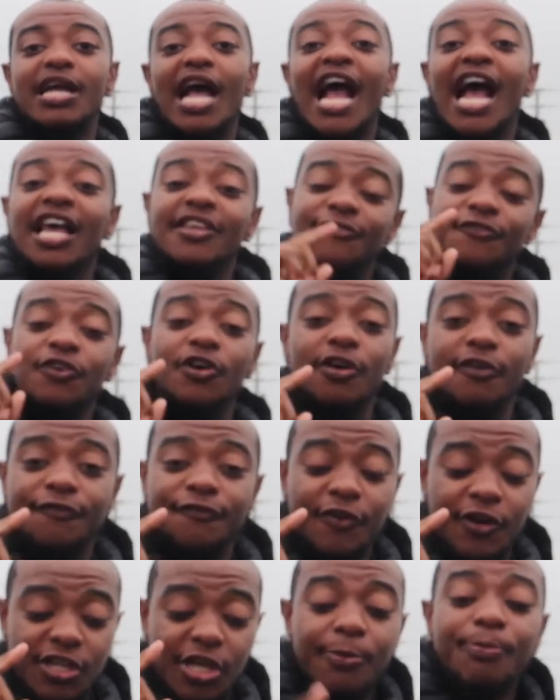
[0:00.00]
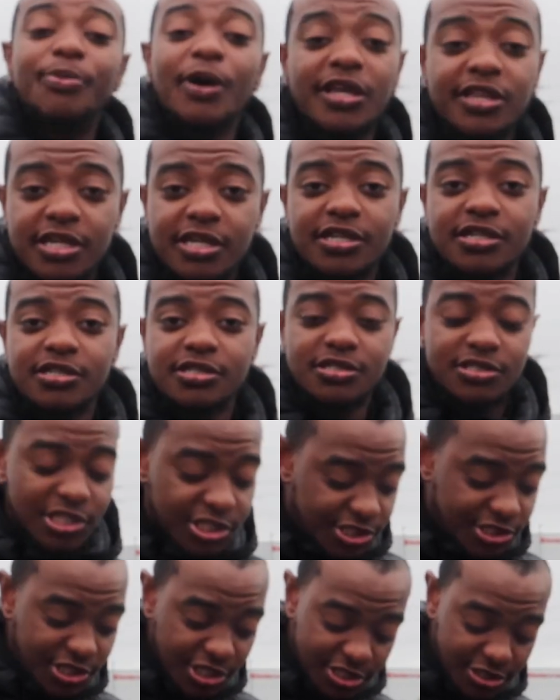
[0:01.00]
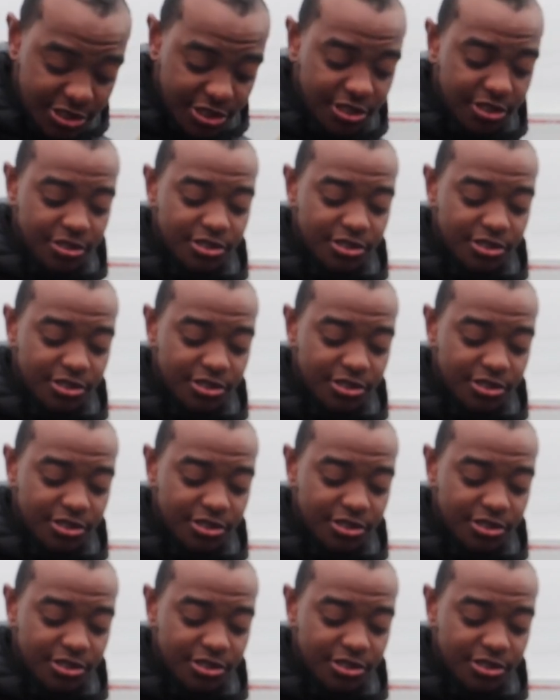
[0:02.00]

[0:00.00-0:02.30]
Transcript: Ask for, for your brother, your sister,